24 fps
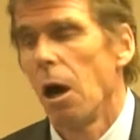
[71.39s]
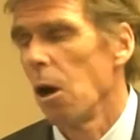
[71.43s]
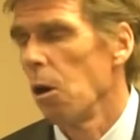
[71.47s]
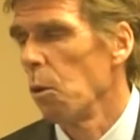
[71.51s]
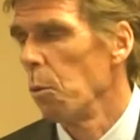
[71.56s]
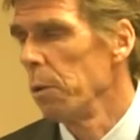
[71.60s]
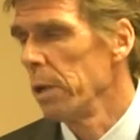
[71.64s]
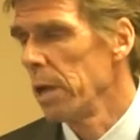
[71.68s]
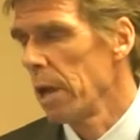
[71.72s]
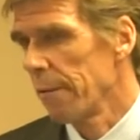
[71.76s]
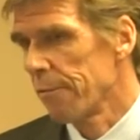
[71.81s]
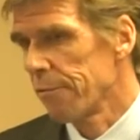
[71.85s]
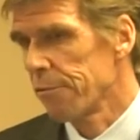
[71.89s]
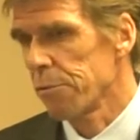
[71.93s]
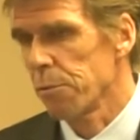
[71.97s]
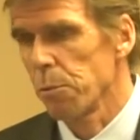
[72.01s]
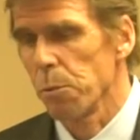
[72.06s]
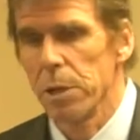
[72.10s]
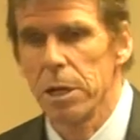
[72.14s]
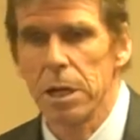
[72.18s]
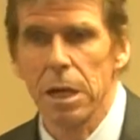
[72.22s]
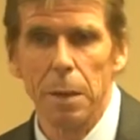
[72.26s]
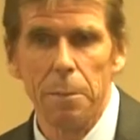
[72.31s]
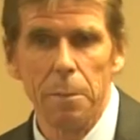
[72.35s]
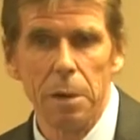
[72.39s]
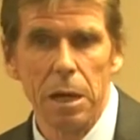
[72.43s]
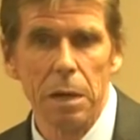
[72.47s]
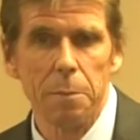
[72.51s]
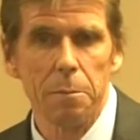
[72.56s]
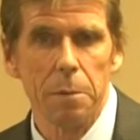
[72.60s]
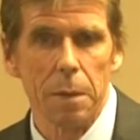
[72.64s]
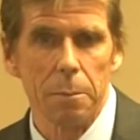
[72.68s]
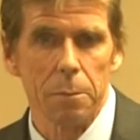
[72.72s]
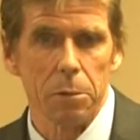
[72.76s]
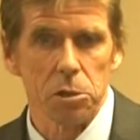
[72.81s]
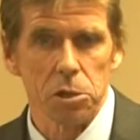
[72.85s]
Uh, we have three committee
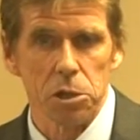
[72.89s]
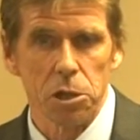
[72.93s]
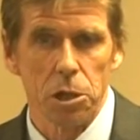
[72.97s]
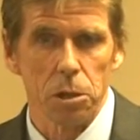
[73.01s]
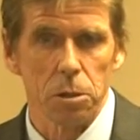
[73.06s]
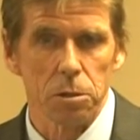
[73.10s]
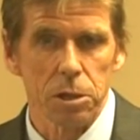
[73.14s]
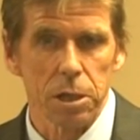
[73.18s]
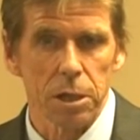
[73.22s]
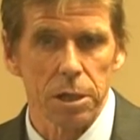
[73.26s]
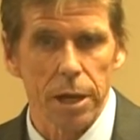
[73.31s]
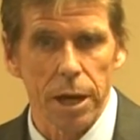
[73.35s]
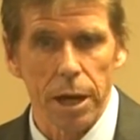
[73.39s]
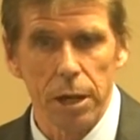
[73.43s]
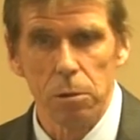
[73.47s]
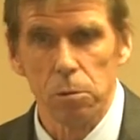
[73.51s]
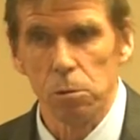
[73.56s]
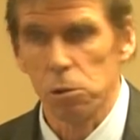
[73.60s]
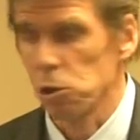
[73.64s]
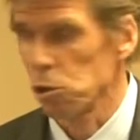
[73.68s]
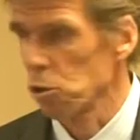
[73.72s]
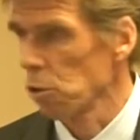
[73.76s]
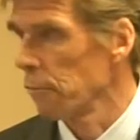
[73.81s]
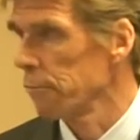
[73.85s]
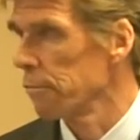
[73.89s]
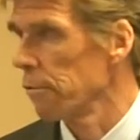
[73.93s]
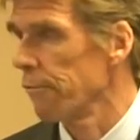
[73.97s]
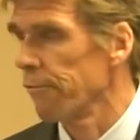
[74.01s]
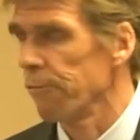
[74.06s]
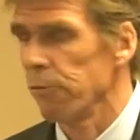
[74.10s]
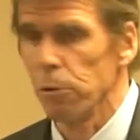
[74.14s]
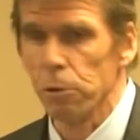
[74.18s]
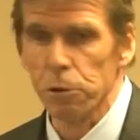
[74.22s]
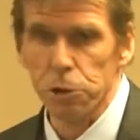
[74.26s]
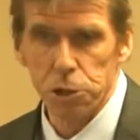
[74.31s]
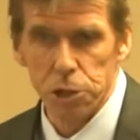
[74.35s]
members here tonight who served the
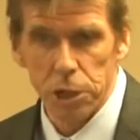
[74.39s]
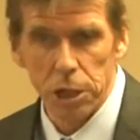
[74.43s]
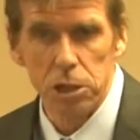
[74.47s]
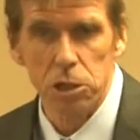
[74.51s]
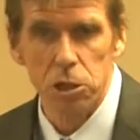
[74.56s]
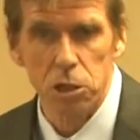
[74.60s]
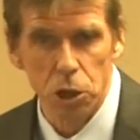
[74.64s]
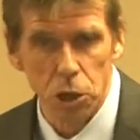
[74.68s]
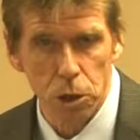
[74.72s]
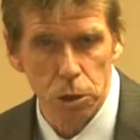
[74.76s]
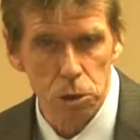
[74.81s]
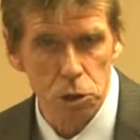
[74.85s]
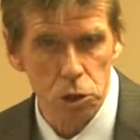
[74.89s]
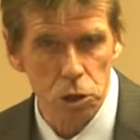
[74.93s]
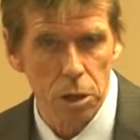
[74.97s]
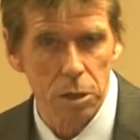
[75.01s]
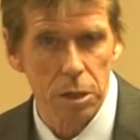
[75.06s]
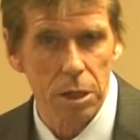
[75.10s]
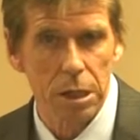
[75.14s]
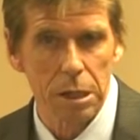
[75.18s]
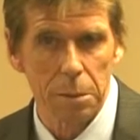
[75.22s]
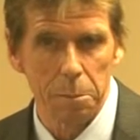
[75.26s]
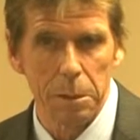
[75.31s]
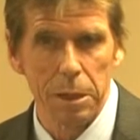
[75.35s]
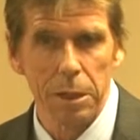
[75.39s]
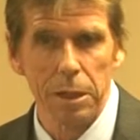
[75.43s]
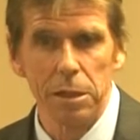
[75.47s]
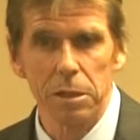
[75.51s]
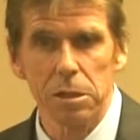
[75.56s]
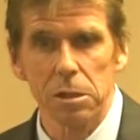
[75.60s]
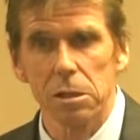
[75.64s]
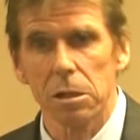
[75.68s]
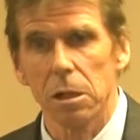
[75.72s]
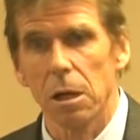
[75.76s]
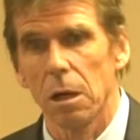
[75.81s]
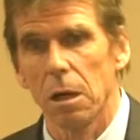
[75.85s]
full six years on the
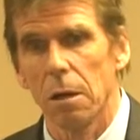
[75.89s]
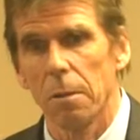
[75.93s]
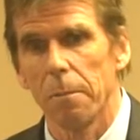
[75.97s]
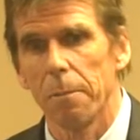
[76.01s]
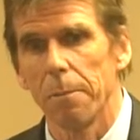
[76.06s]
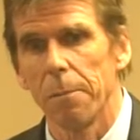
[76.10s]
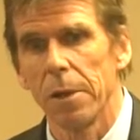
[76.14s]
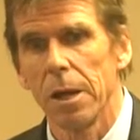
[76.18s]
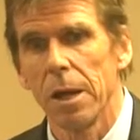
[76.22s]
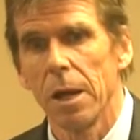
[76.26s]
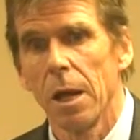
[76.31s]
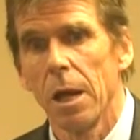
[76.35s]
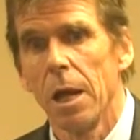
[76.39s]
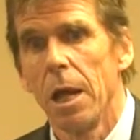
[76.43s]
committees. Um,